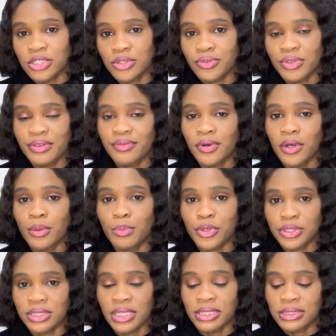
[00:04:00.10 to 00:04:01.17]
refund
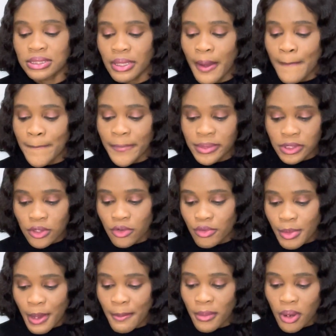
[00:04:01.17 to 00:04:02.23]
process. So
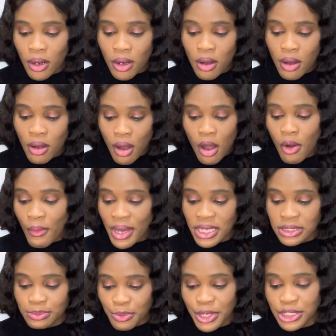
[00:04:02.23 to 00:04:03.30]
remember,
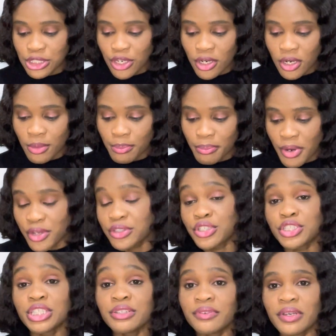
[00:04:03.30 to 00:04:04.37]
always print your birth
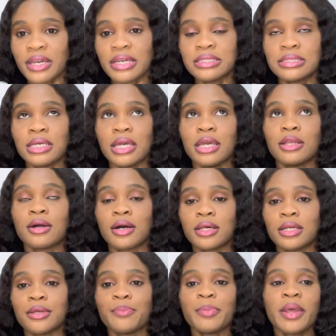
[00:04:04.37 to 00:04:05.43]
certificates in
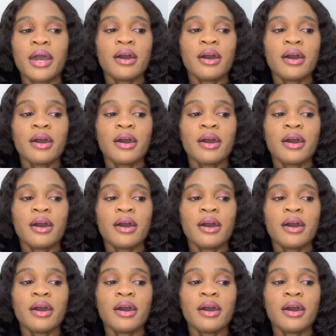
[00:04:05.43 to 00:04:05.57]
color.